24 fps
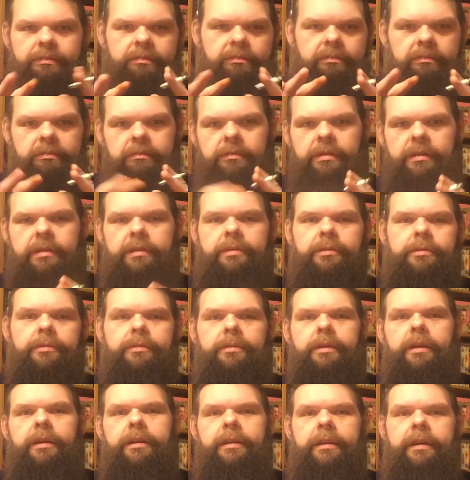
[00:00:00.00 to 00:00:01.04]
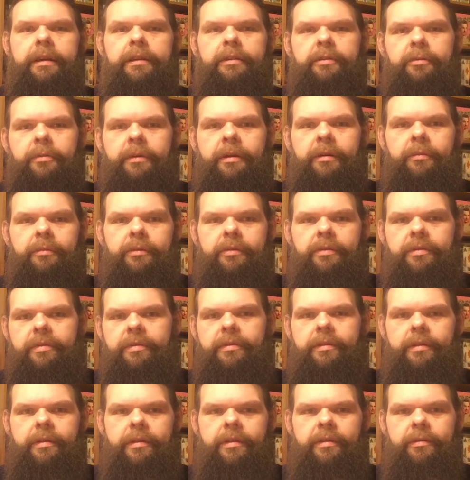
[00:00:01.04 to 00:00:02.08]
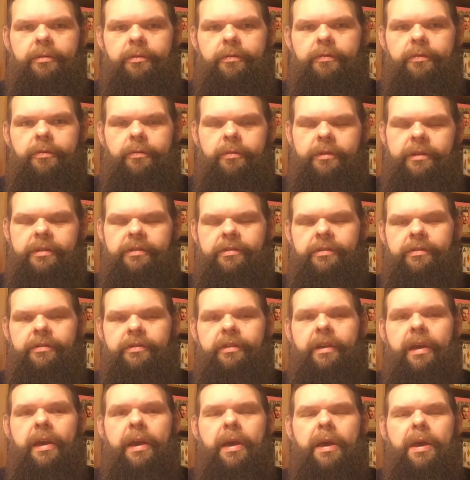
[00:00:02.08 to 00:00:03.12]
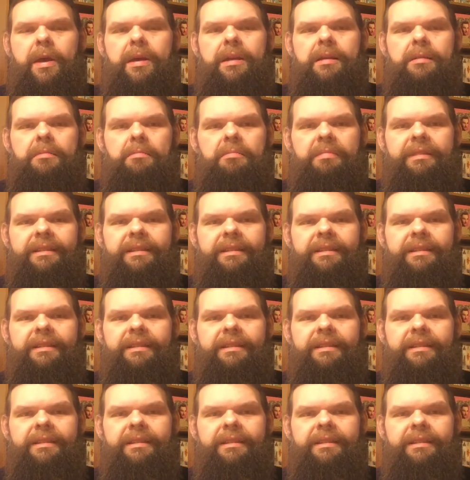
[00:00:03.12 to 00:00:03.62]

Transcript: you know, got yanked around with for reasons. But